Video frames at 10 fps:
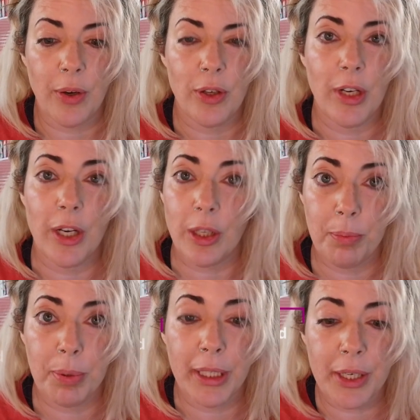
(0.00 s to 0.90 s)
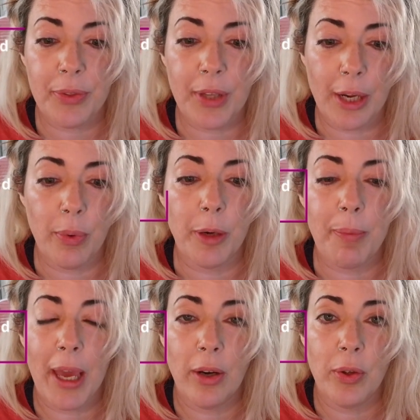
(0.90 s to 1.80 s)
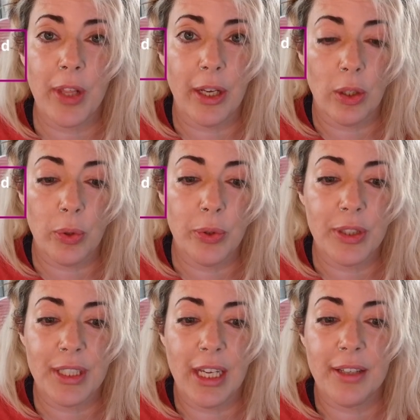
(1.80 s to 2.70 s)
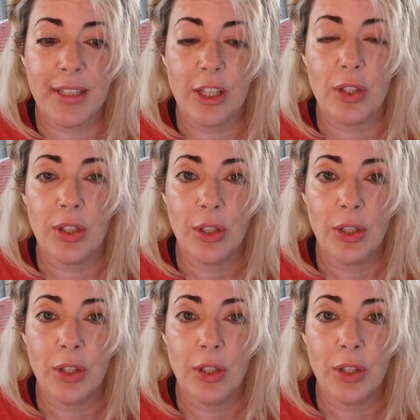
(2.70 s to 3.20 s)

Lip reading: You need a complete thyroid panel that includes TSH,